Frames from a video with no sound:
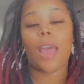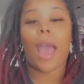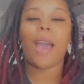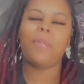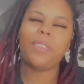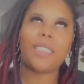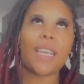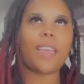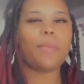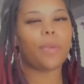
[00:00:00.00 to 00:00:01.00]
I was
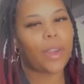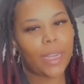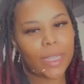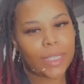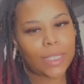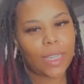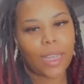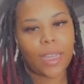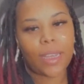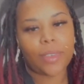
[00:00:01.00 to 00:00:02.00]
taking breaks
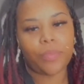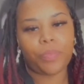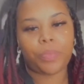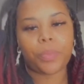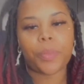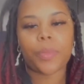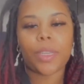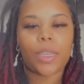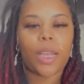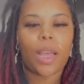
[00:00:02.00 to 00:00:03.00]
and
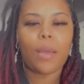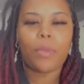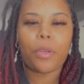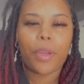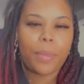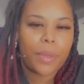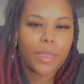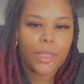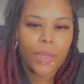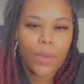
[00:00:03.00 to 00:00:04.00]
I'm cramping,
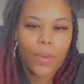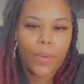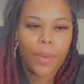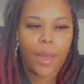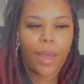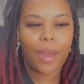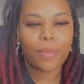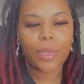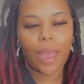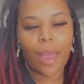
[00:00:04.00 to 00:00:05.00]
so I
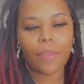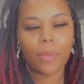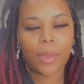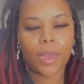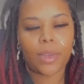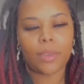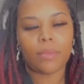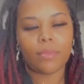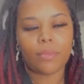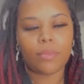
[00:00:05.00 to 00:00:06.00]
really haven't been
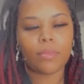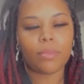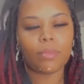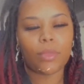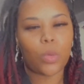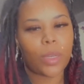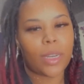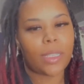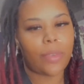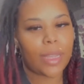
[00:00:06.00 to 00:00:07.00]
doing it
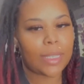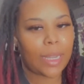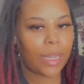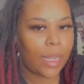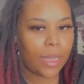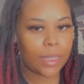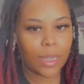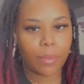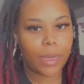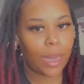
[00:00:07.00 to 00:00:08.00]
as fast as I can because
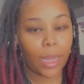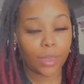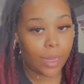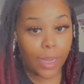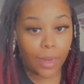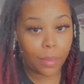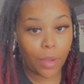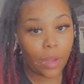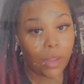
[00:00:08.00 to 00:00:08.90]
I've been like laying in a ball